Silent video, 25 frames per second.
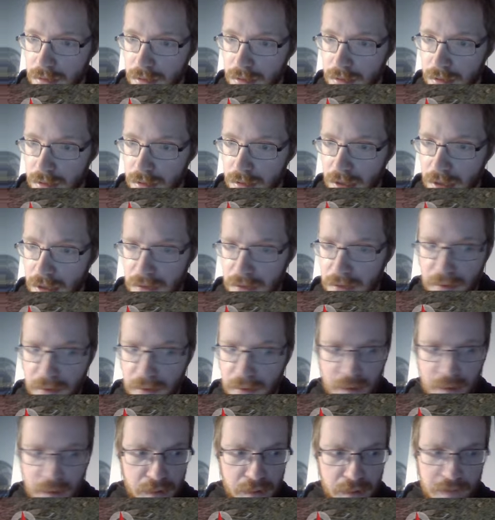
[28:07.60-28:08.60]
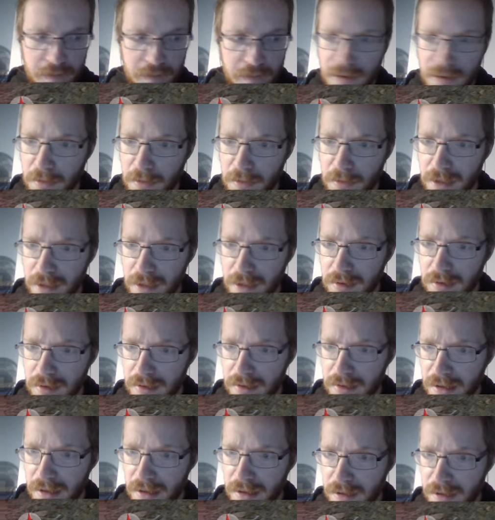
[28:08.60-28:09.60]
Hills sort of to the west, like,
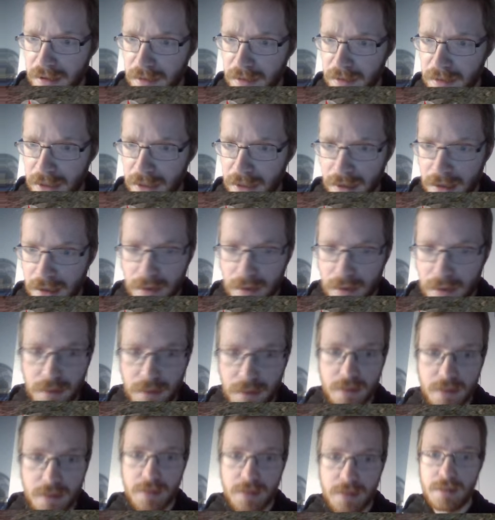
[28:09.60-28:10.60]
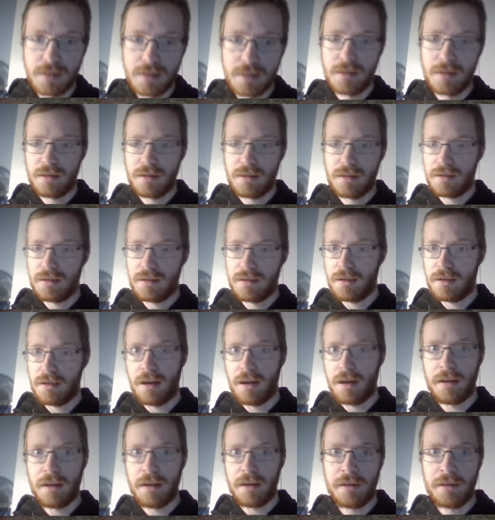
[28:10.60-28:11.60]
could it be here? I don't
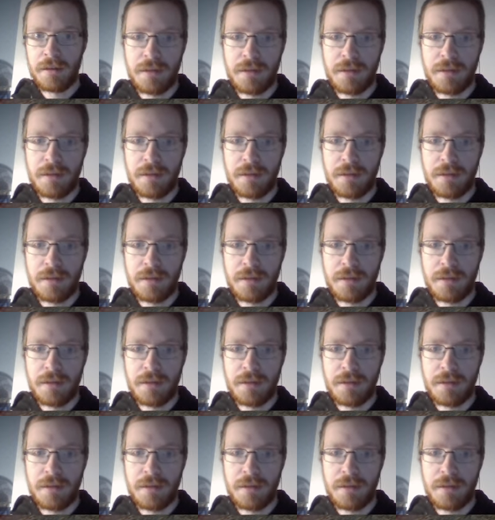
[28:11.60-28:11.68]
know.